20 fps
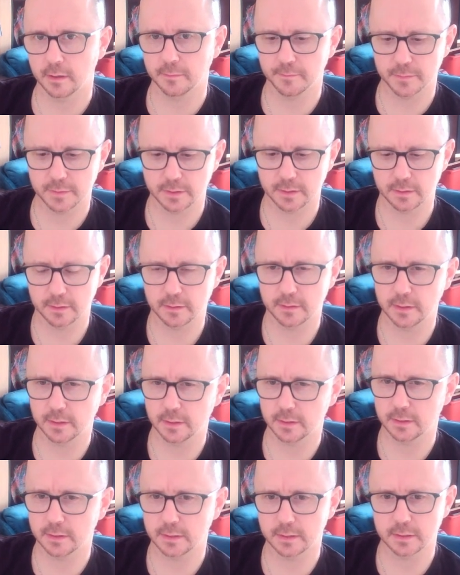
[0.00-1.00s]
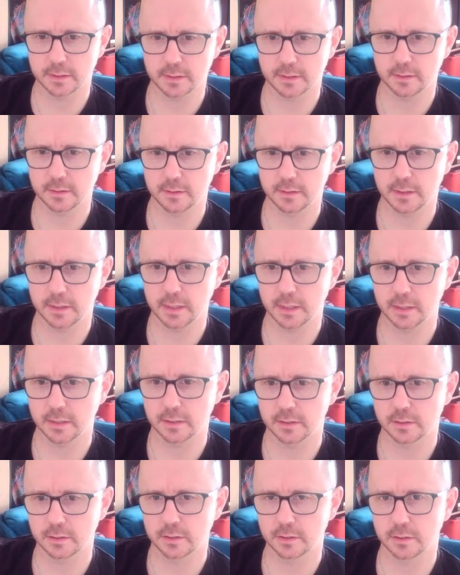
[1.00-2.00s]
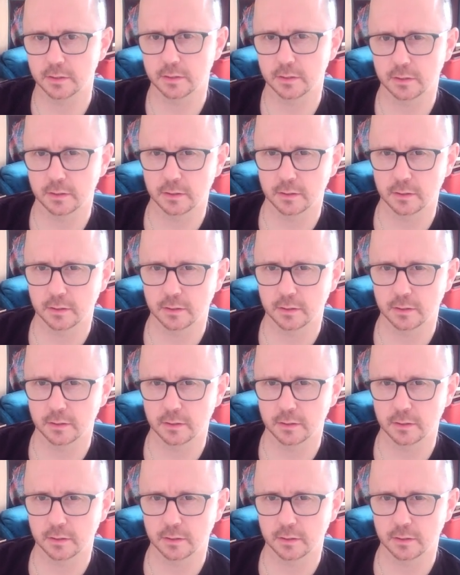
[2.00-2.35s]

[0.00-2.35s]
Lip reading: So I think this is inch.